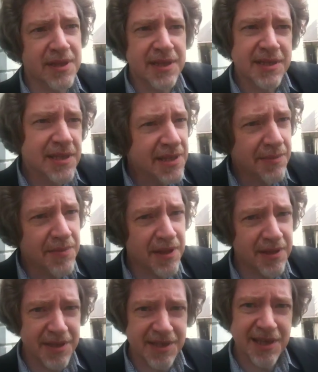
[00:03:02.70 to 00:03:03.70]
that this is
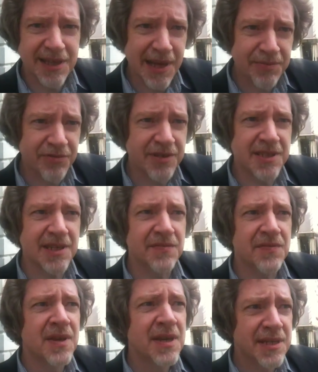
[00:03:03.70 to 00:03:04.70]
something that's collaborative,
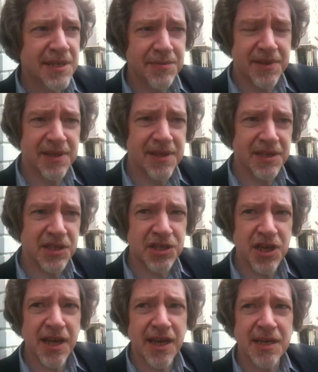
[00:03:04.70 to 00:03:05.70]
something that's
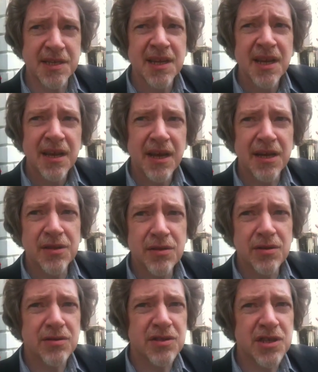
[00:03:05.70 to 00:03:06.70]
shared, and
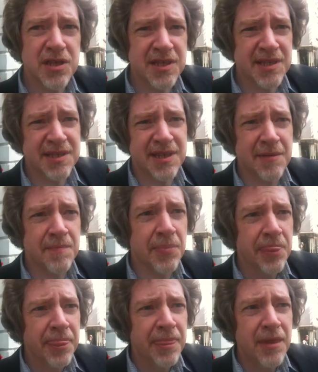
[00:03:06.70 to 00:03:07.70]
not just
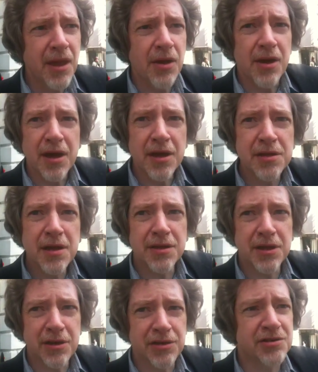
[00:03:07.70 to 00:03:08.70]

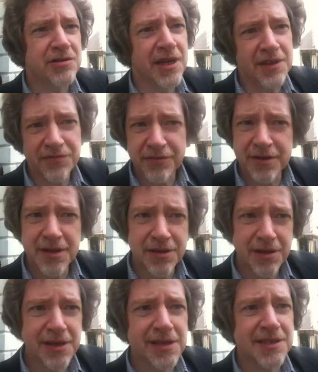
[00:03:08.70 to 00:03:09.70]
another contract for
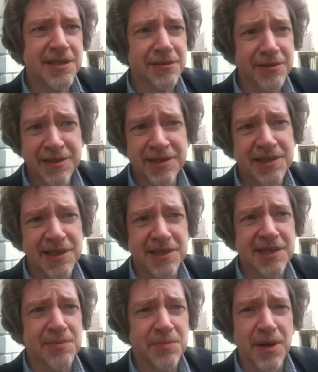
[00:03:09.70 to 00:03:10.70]
another consultancy
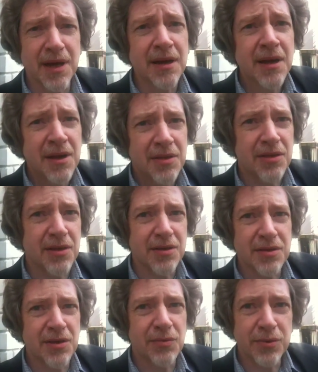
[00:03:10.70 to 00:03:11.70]
somewhere
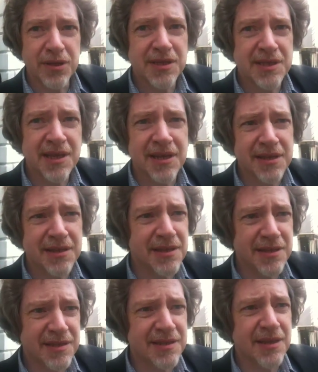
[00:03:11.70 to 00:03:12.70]
that will decide
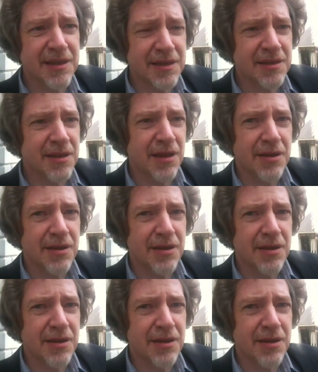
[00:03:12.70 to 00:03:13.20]
that